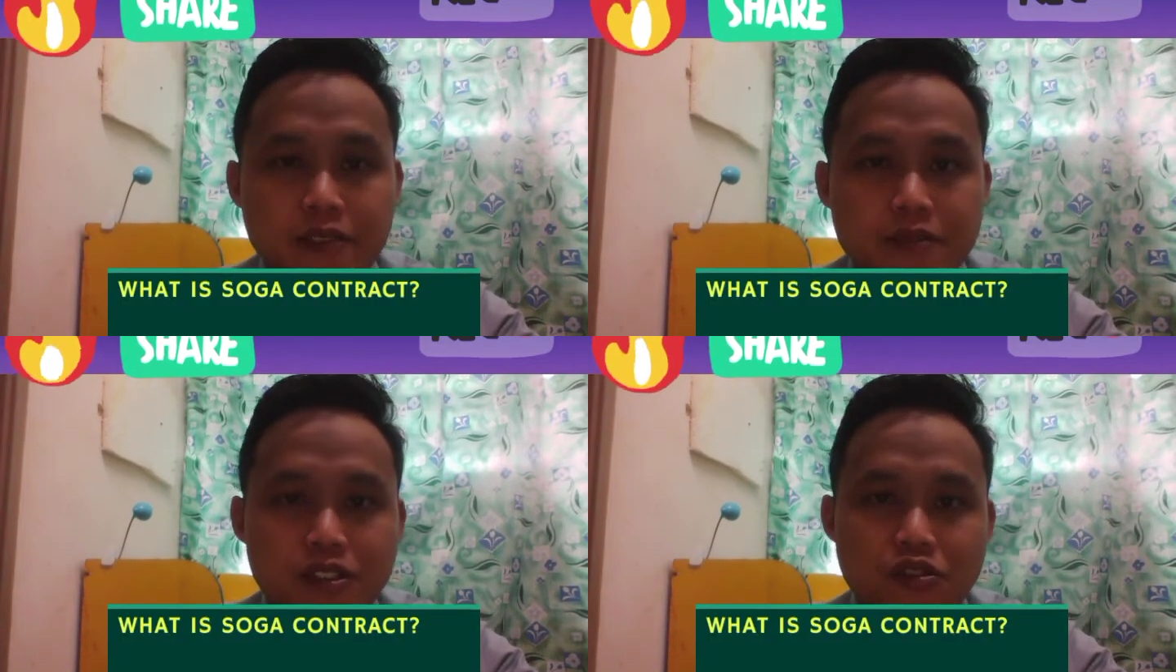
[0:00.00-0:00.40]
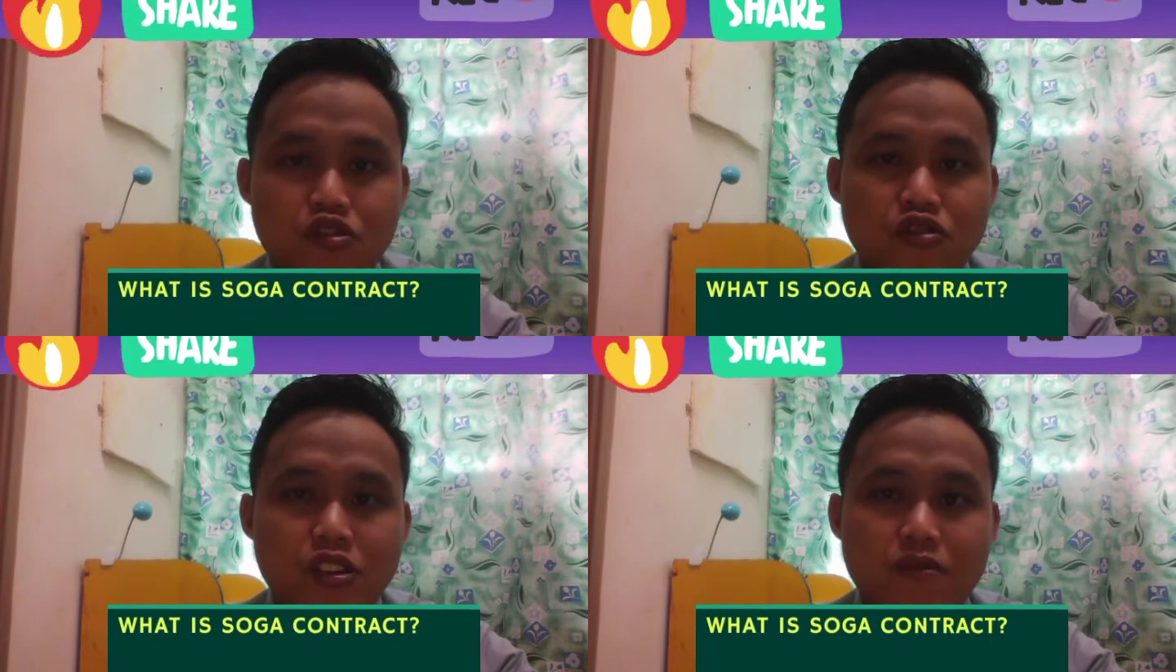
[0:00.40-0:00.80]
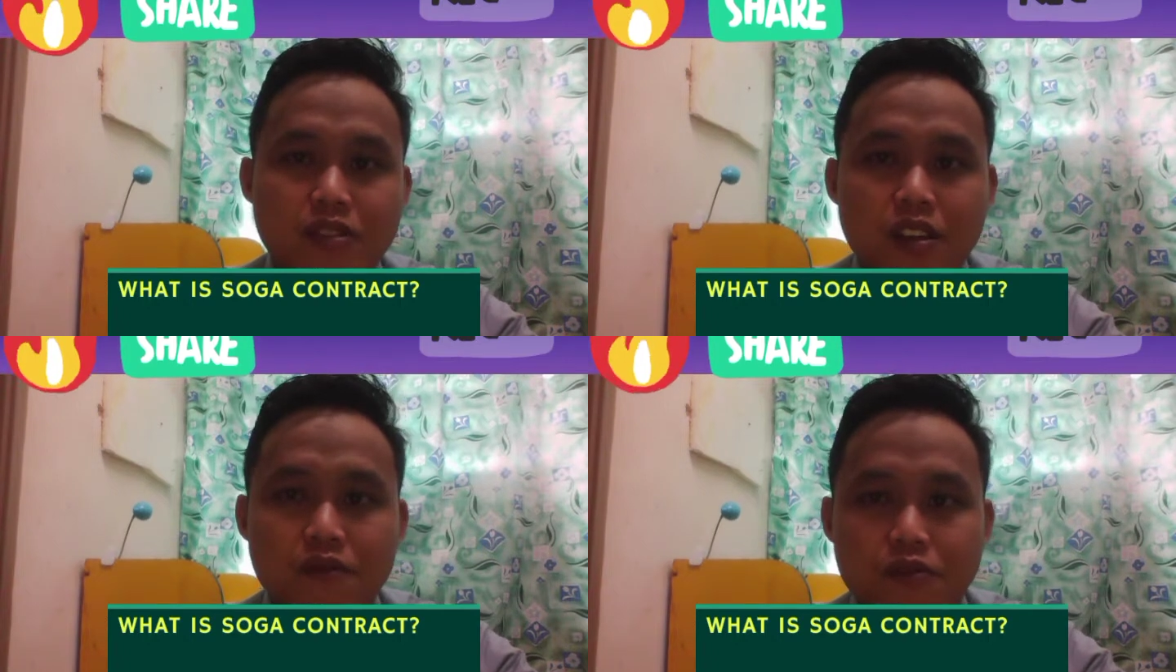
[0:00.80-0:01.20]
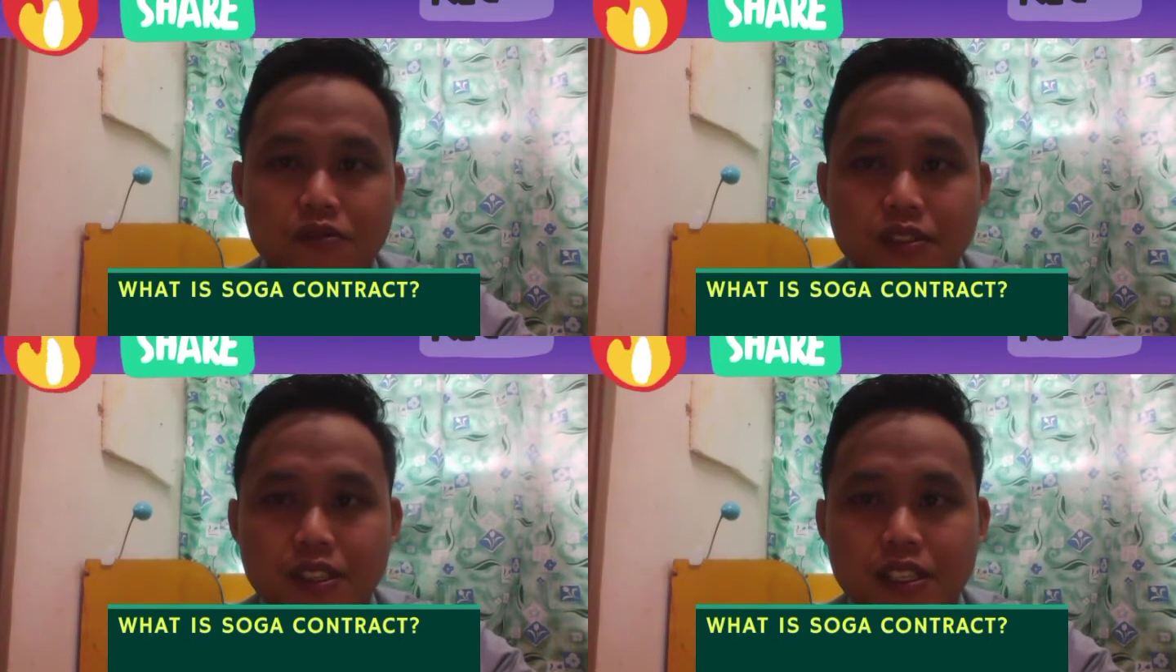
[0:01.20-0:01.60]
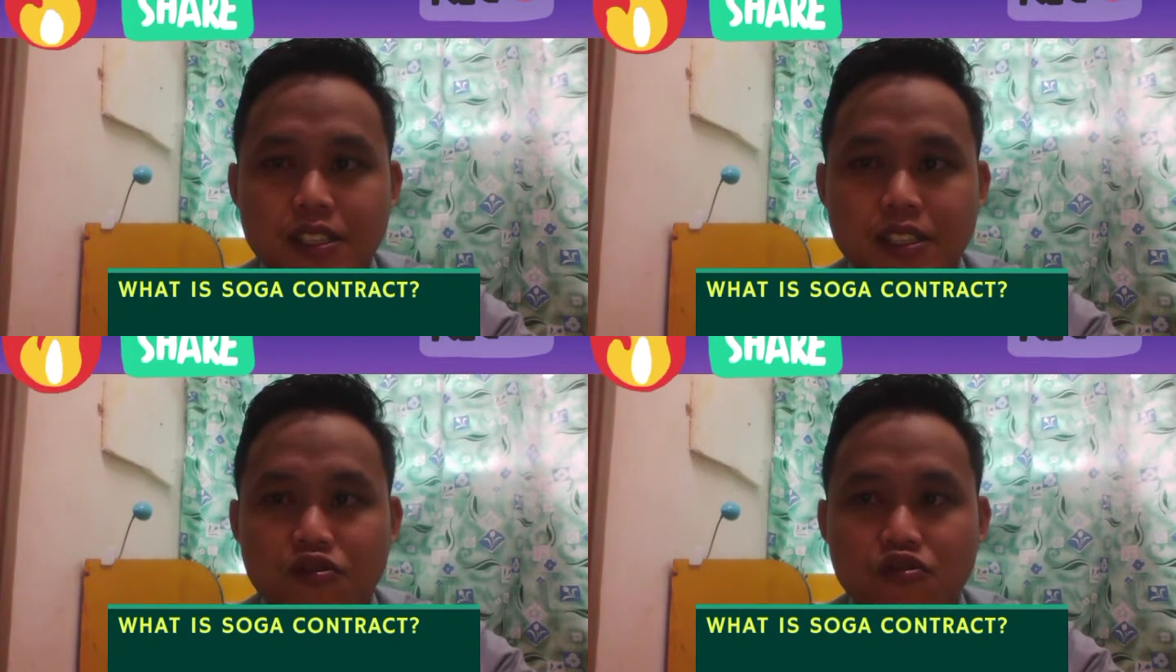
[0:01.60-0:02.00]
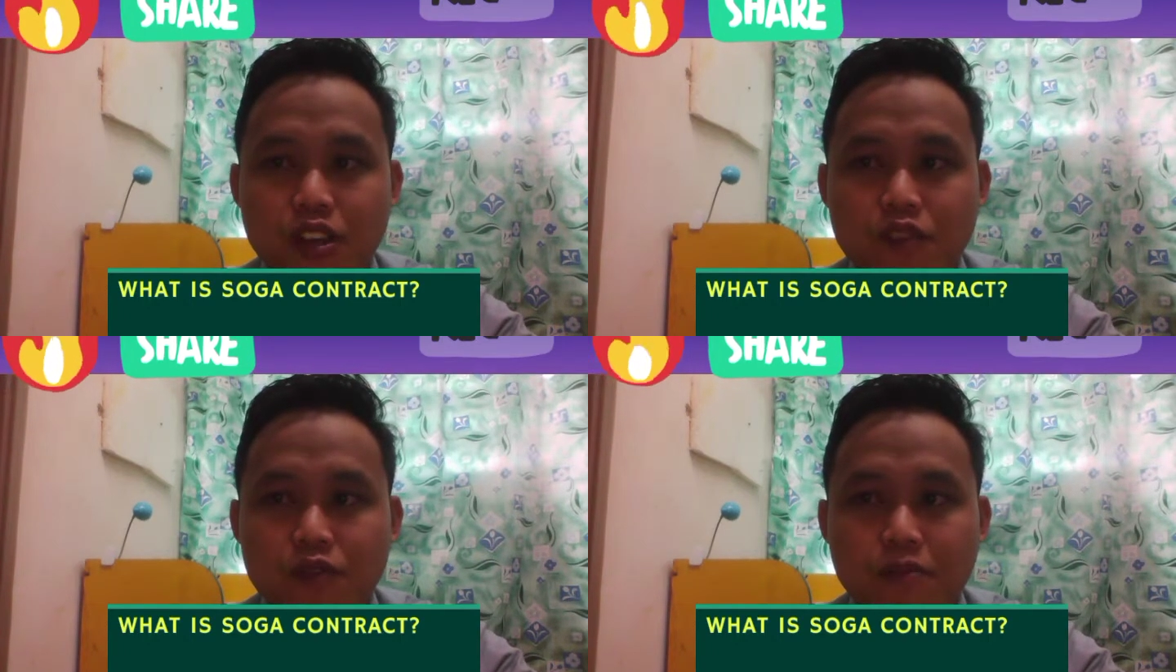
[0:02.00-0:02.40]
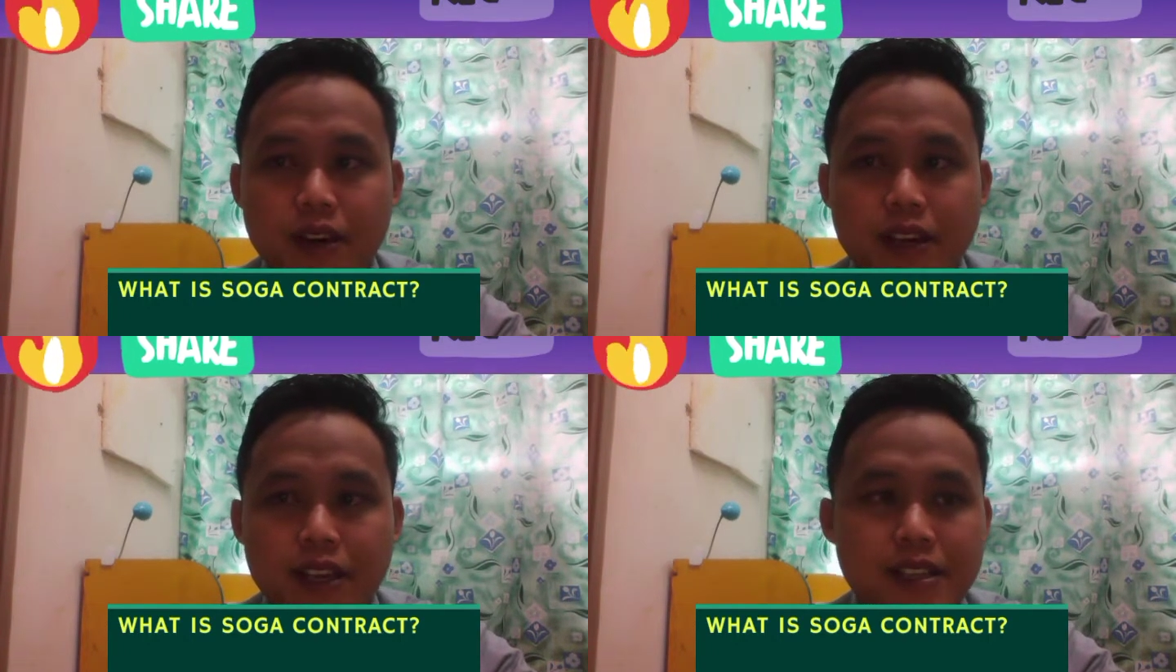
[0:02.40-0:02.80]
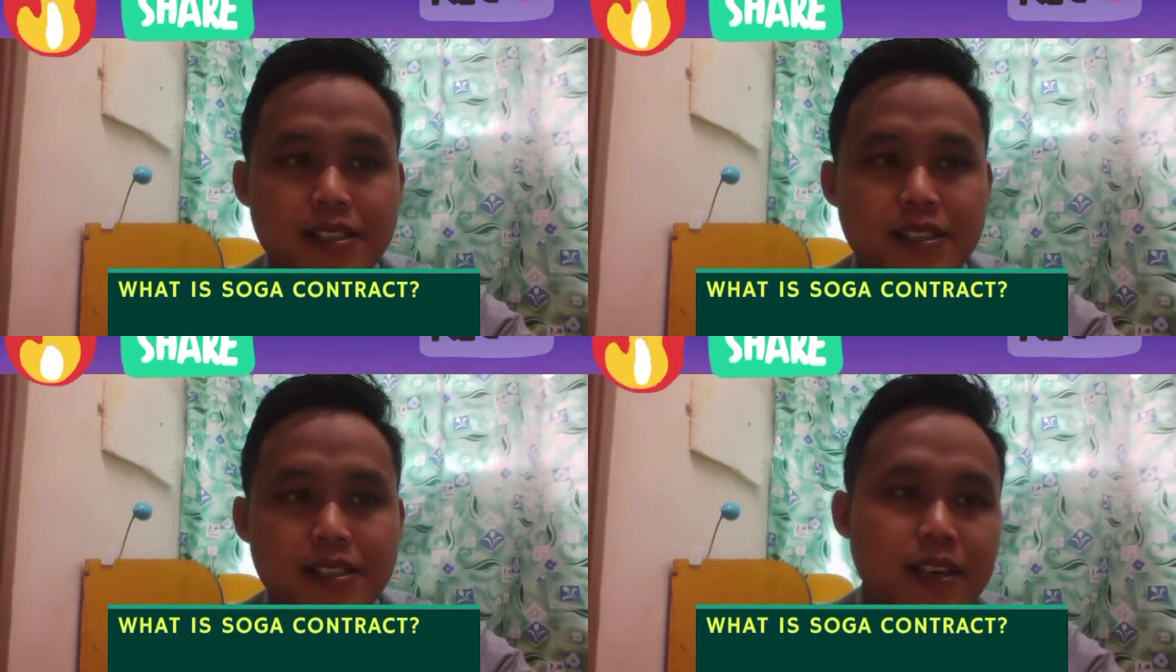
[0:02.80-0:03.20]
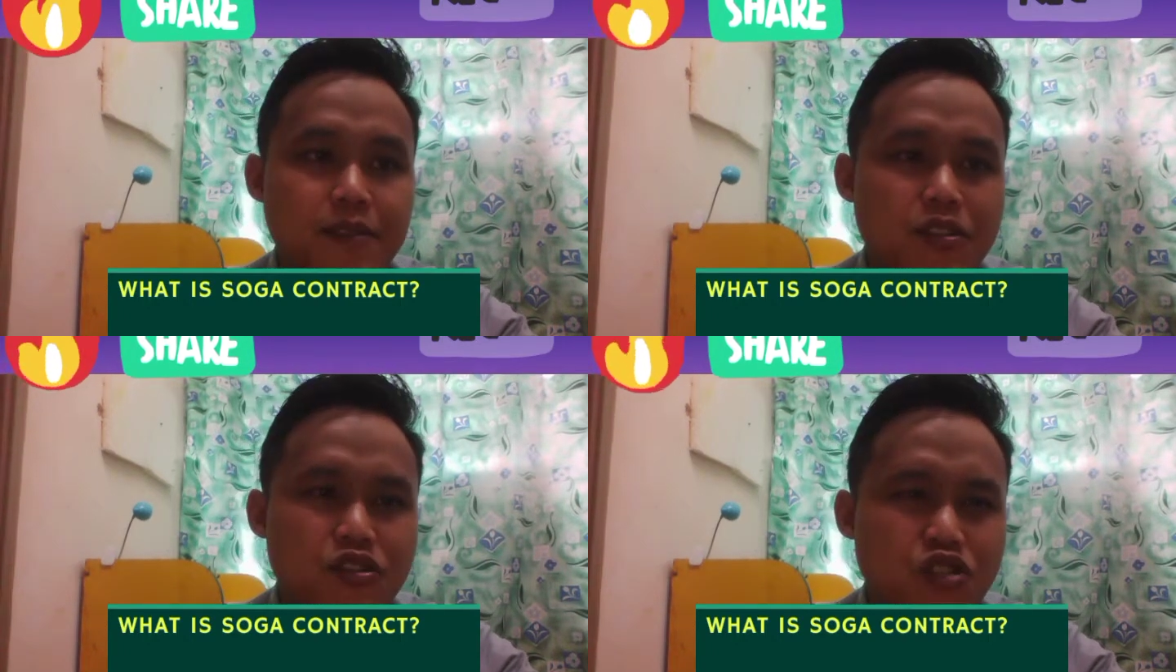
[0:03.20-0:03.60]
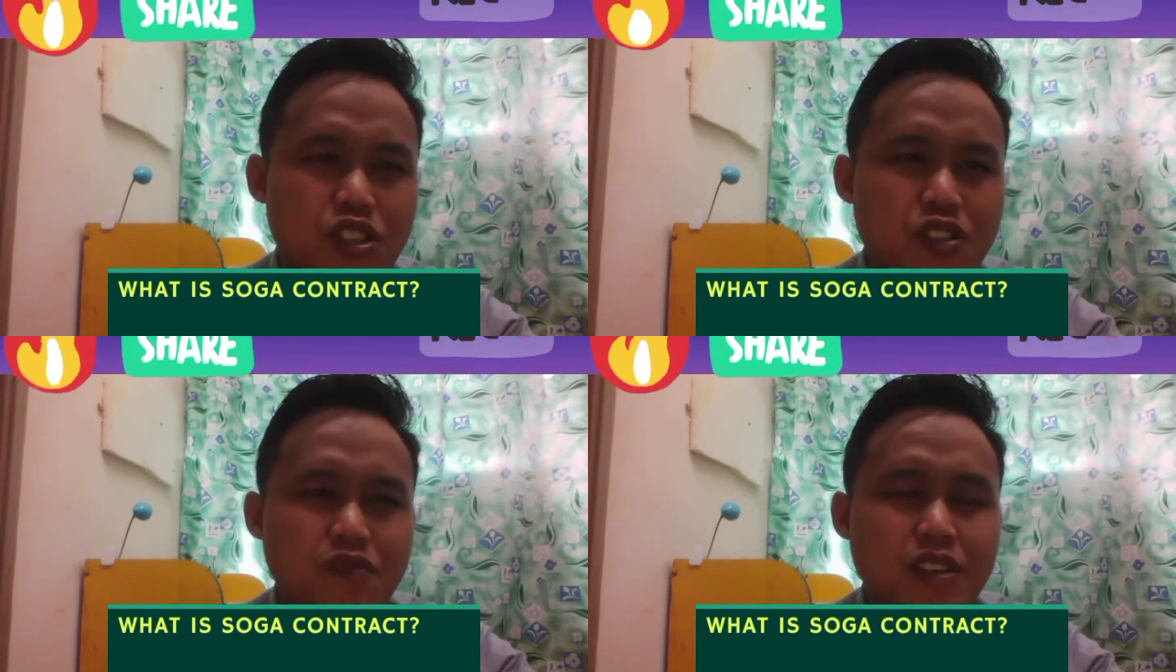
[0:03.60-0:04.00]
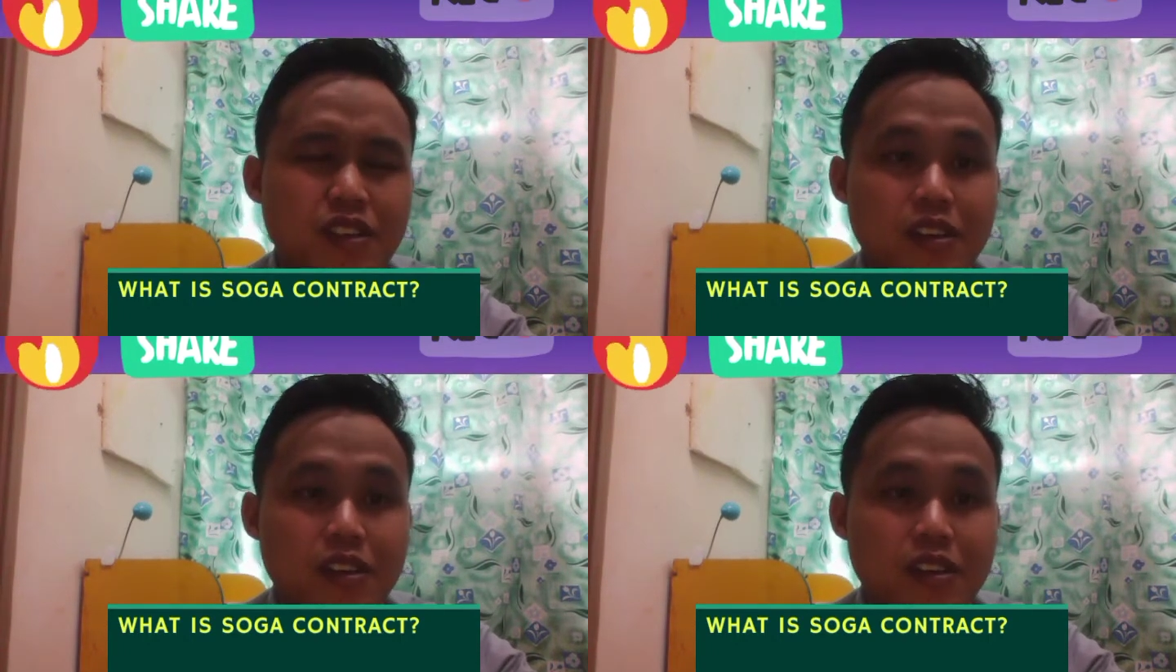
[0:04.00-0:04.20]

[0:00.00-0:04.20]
a contract of sale of goods is a contract whereby the seller transfer